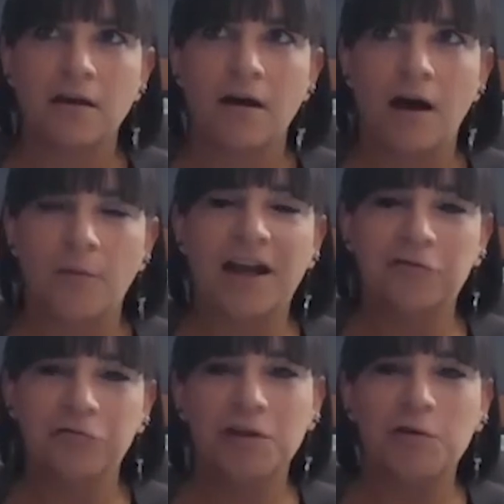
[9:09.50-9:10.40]
and I
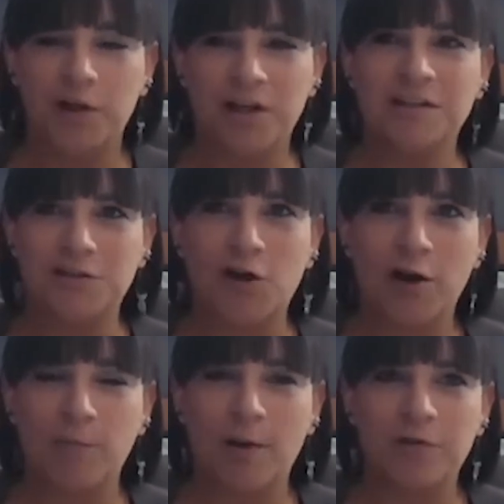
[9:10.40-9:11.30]
really wanted to
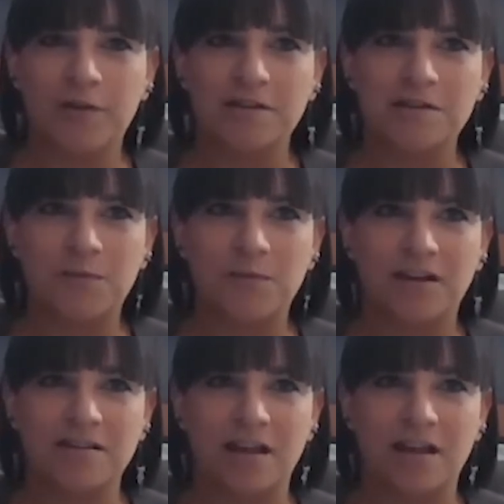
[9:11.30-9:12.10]
talk about this because I